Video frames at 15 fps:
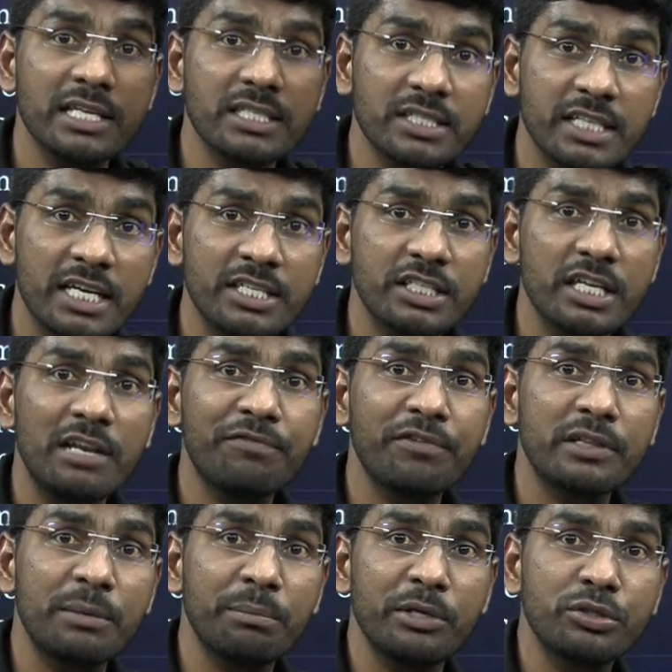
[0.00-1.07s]
essential for
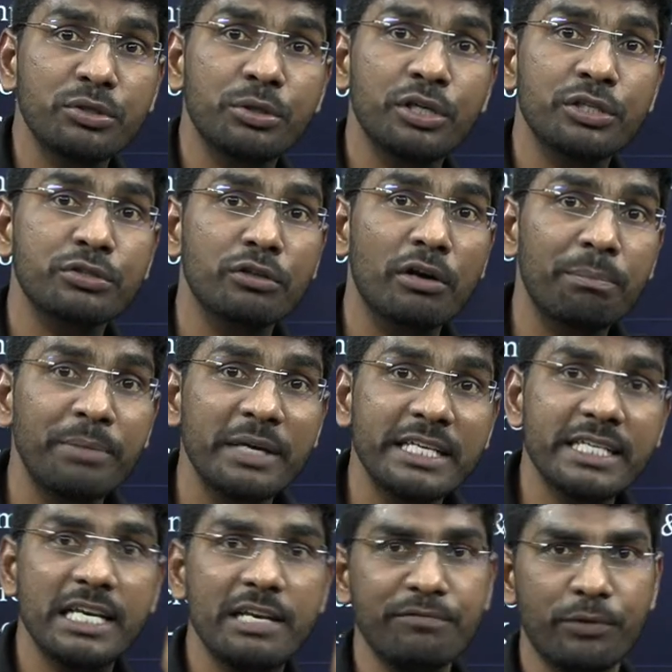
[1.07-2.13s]
the maturation of B
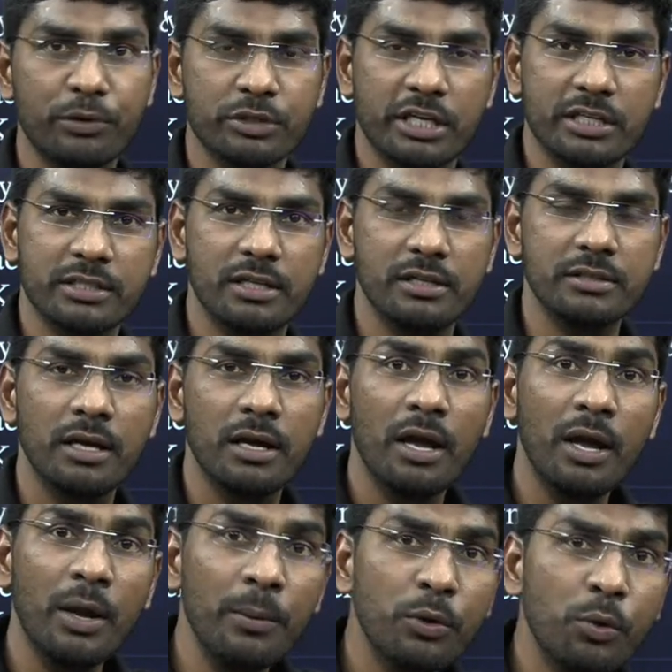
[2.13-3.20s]
T lymphocyte cells.
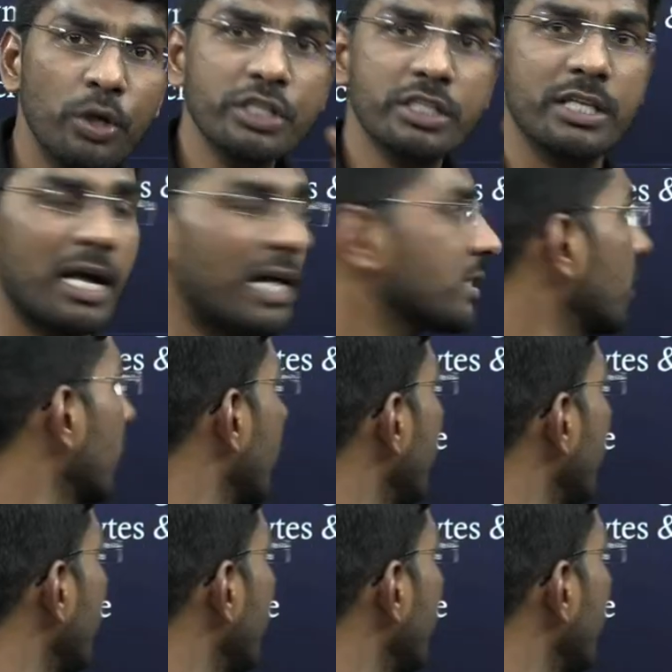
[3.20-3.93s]
Question asking